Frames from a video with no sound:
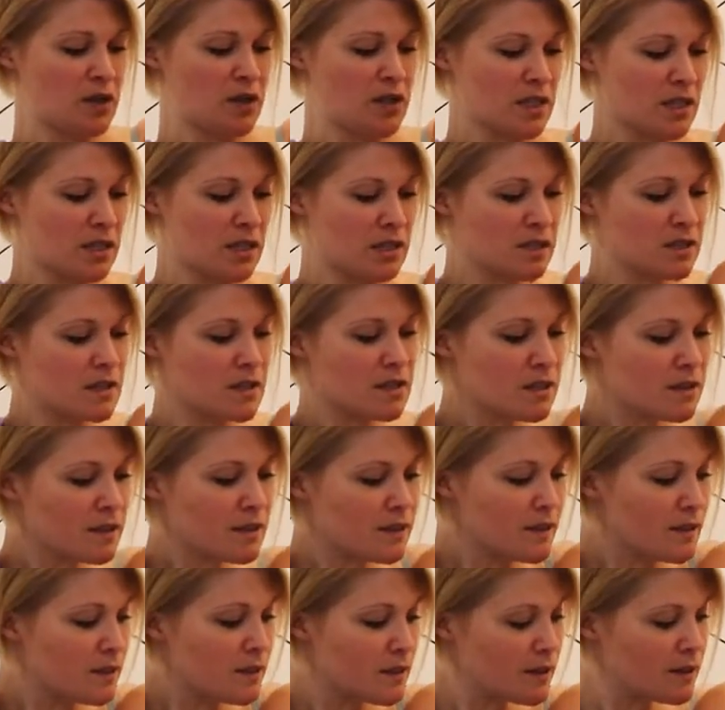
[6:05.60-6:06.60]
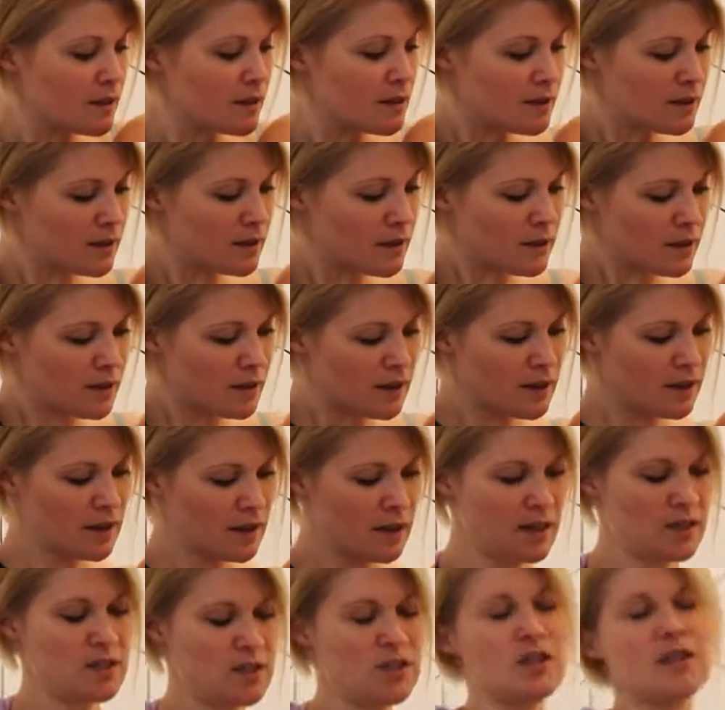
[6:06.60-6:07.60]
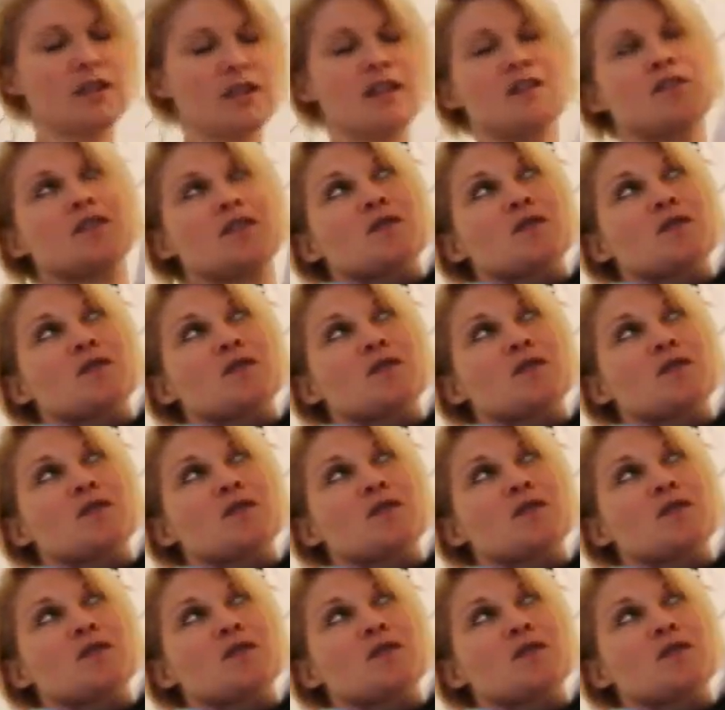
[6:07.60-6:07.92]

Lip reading: loosens and you can